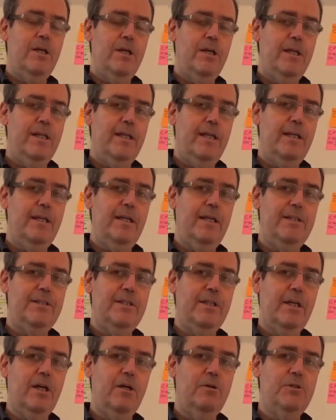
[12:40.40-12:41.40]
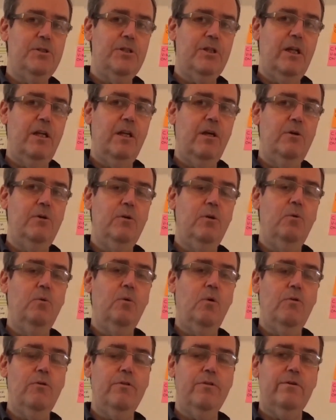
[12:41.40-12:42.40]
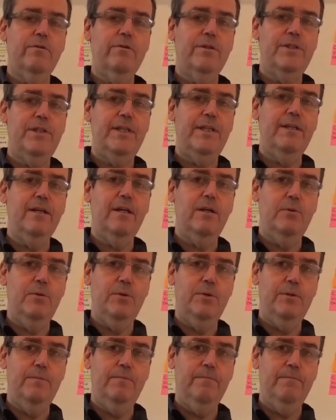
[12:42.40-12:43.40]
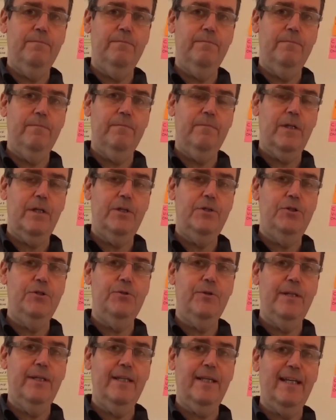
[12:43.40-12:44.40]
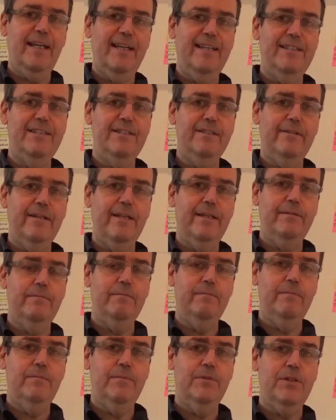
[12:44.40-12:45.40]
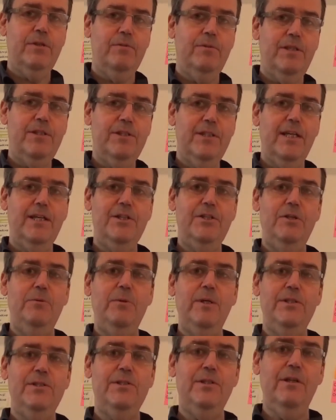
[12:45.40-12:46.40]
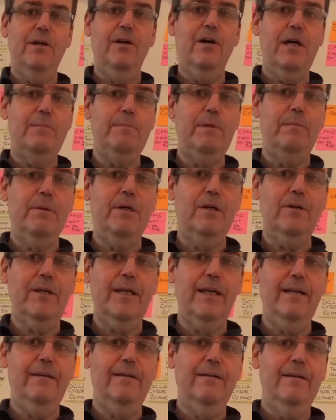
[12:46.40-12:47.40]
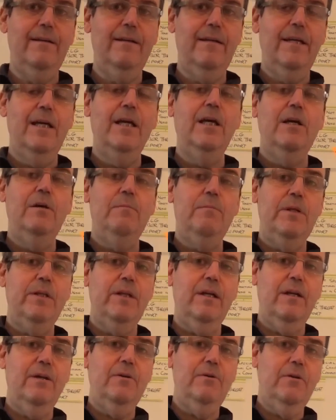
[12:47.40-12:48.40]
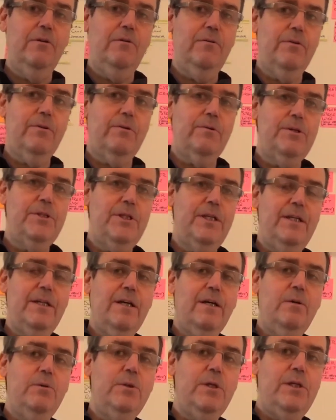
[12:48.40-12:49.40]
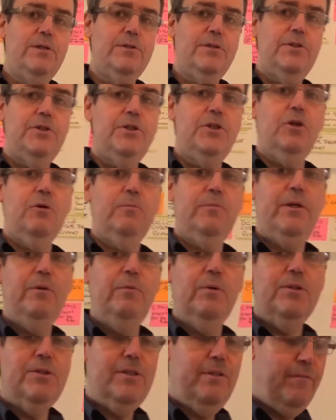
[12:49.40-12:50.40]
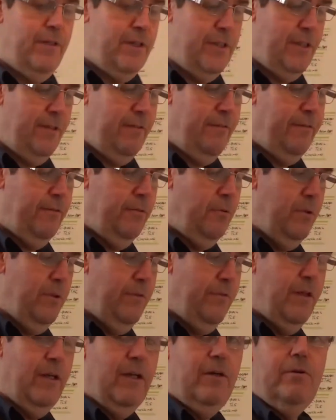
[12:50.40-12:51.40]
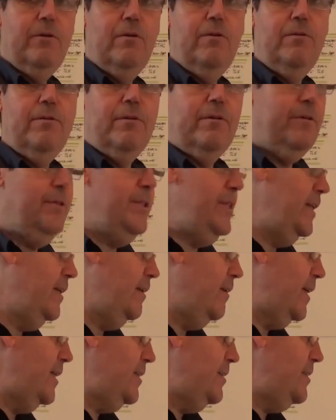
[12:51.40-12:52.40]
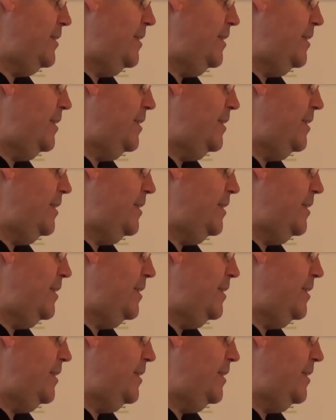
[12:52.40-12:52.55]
You then need to go to the local authority node and join that inside. So this gets you into the hypermarket, but the local authority node is the shop you want to visit for all of the local authority guidance